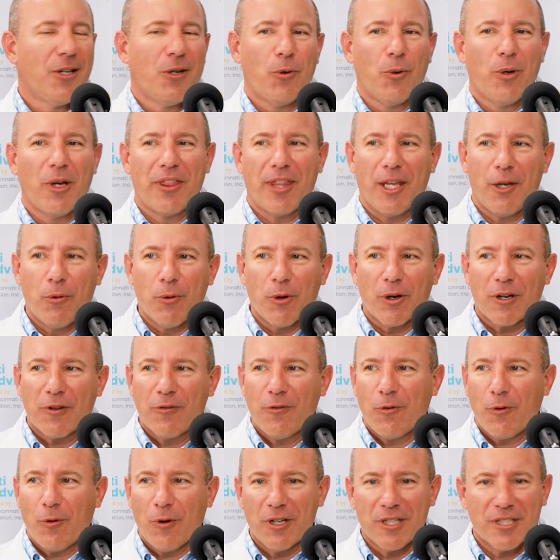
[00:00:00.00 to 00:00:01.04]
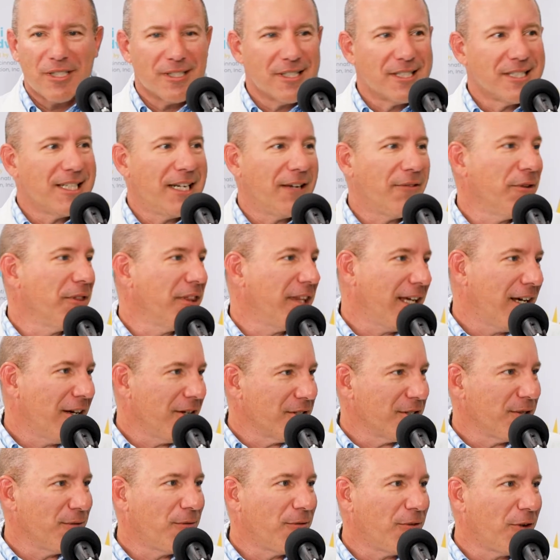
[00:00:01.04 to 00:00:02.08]
with a workforce of
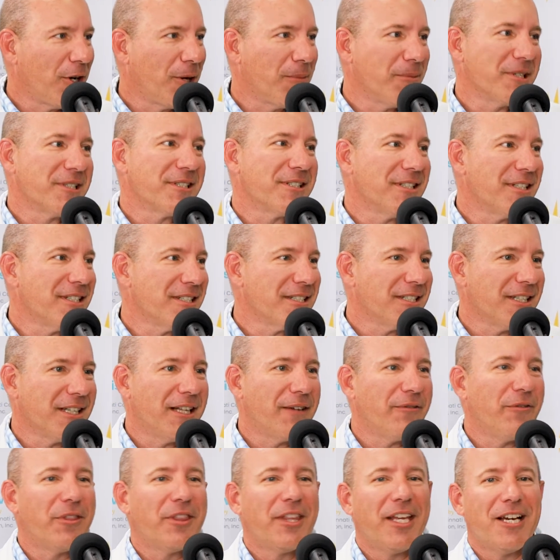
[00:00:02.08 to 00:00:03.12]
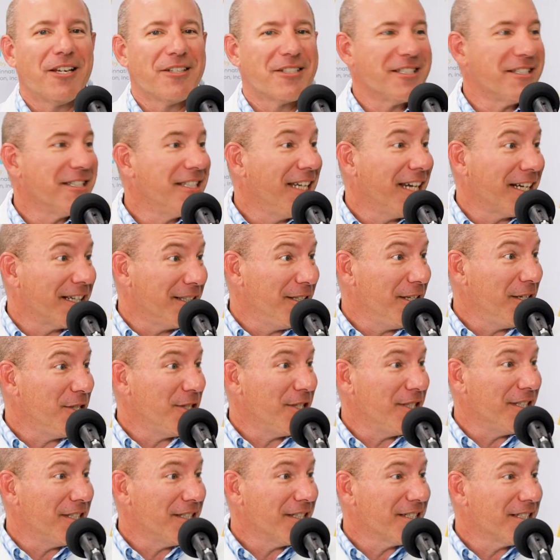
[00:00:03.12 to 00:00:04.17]
7,000 pharmacists, 11,000
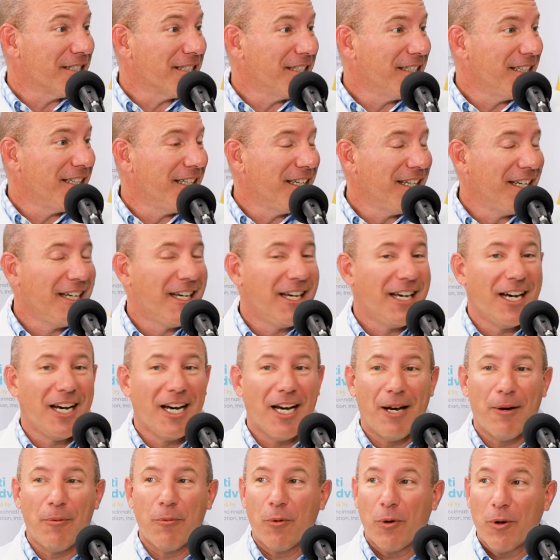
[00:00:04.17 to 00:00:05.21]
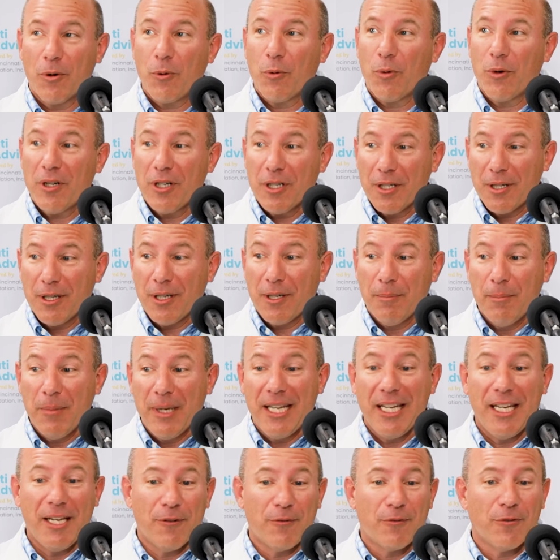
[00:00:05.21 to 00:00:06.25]
technicians. We're a
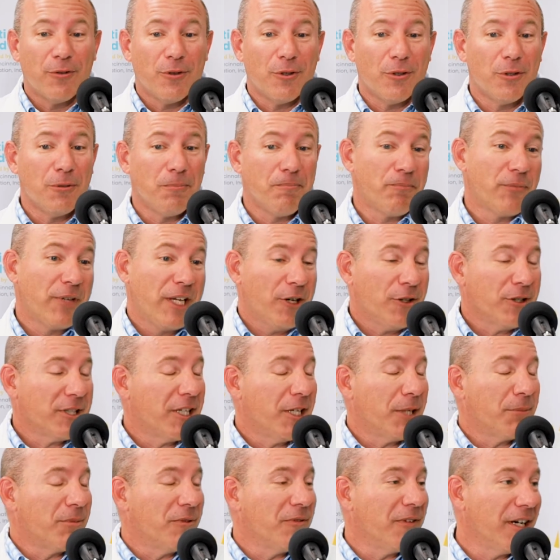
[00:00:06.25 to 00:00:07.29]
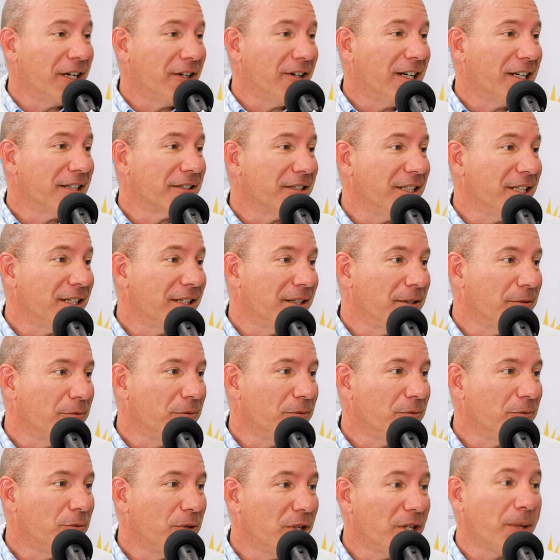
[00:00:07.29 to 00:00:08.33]
meaningful healthcare provider out there.
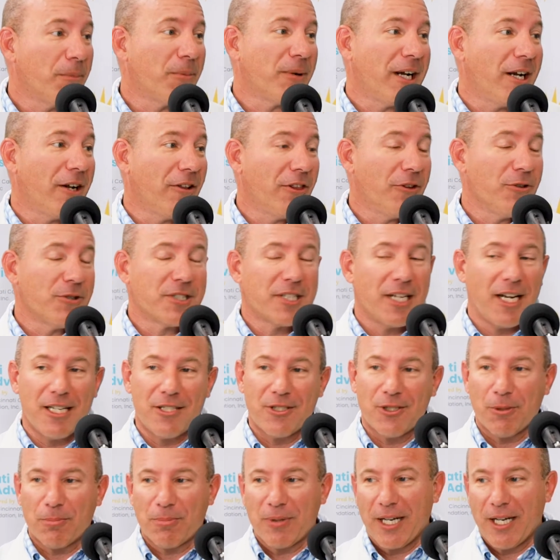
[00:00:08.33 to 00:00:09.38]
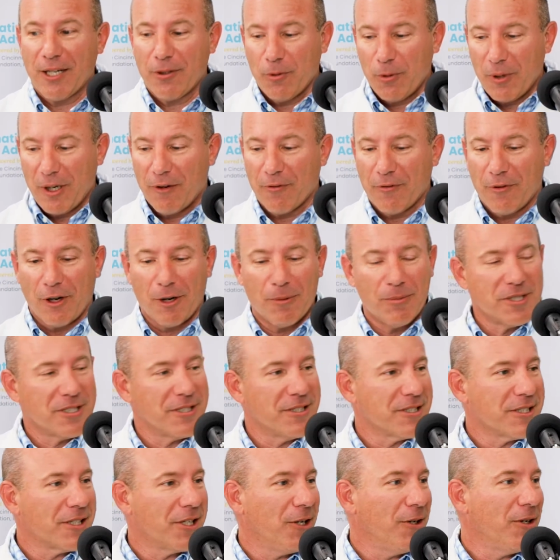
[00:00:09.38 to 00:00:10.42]
I'm really proud of those guys. So proud to wear a
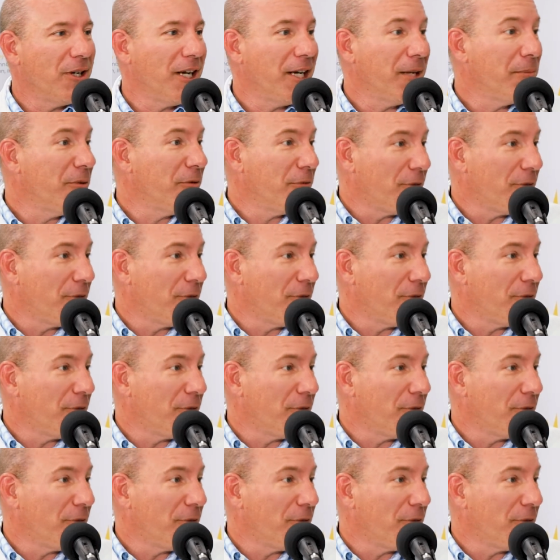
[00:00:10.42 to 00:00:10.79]
pharmacist coat. I am a